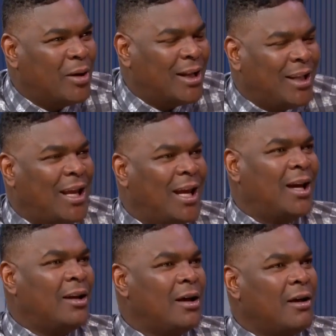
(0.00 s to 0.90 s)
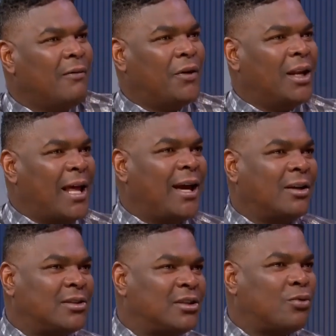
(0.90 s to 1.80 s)
but at the end for the
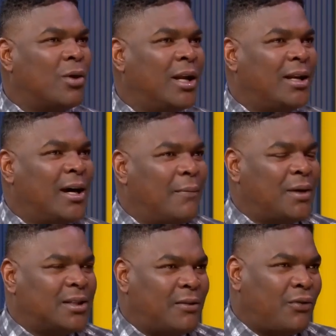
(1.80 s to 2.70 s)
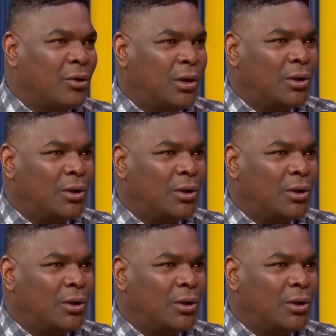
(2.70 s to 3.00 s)
Lakers, it's one and done because if you